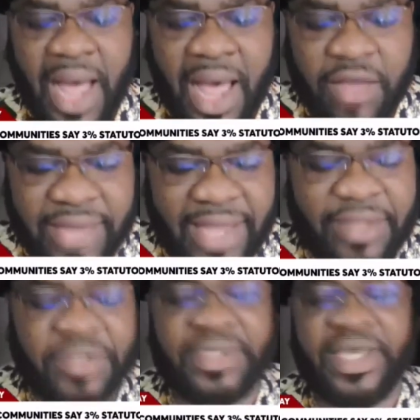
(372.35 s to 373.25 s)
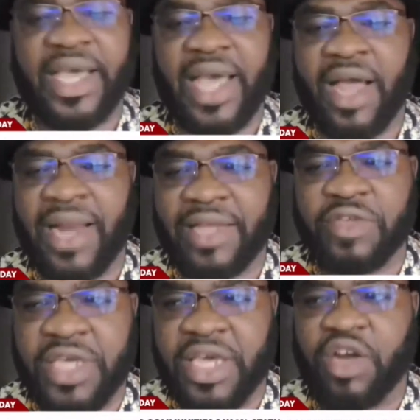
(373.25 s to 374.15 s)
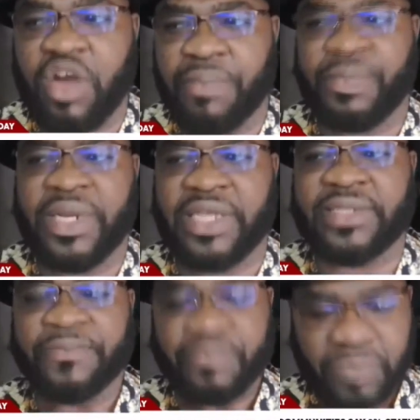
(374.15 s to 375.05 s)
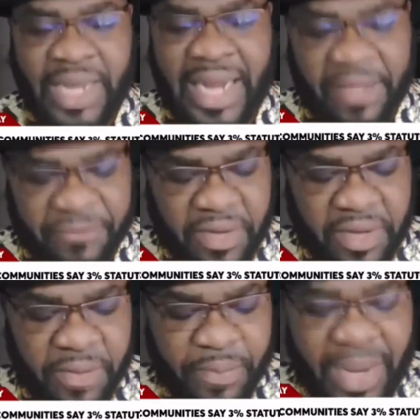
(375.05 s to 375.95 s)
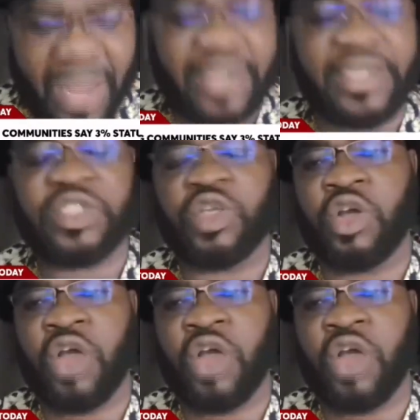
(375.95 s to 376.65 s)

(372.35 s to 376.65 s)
I'll dare to say, I like to hear companies that have put out this